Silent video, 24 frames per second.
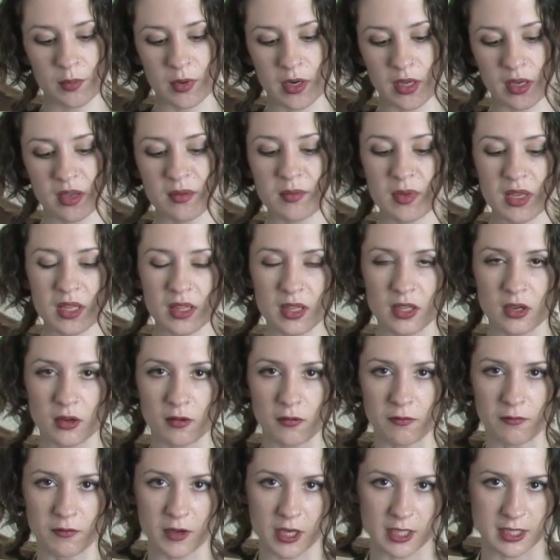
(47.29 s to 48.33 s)
but it can be a little
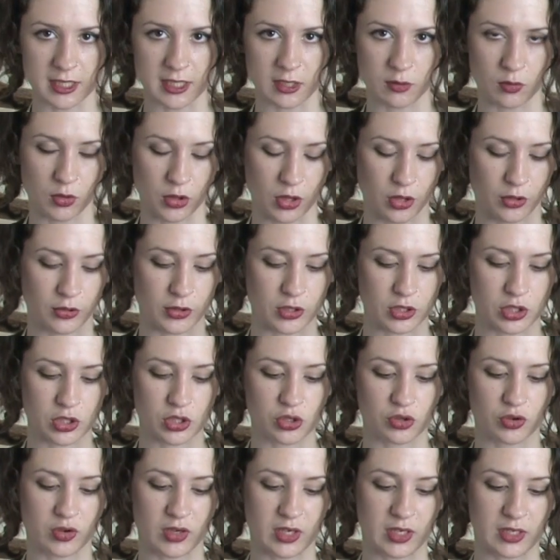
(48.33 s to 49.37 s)
fussy with all the
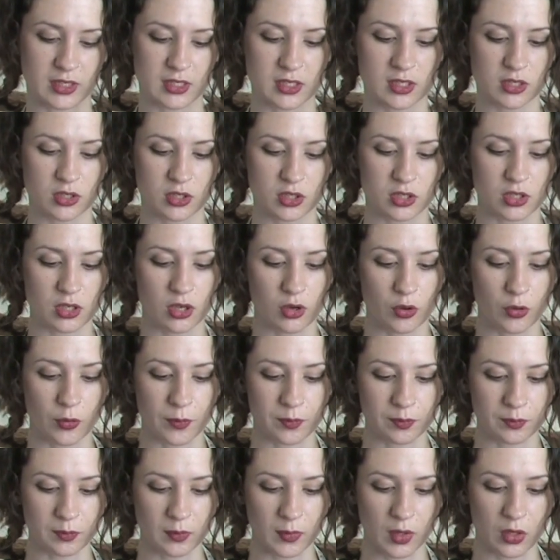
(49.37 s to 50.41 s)
strings.
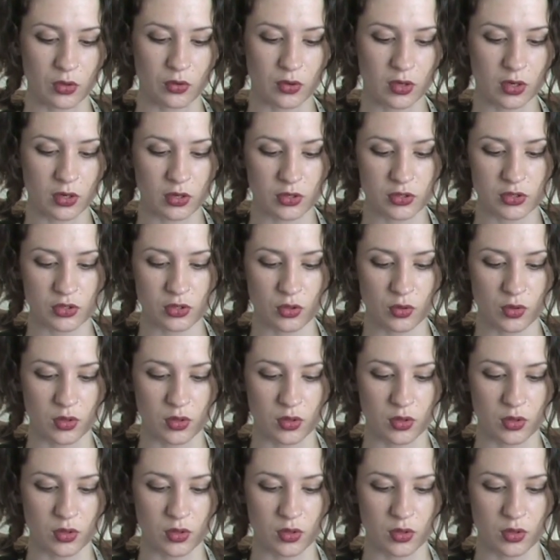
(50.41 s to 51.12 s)
So you can also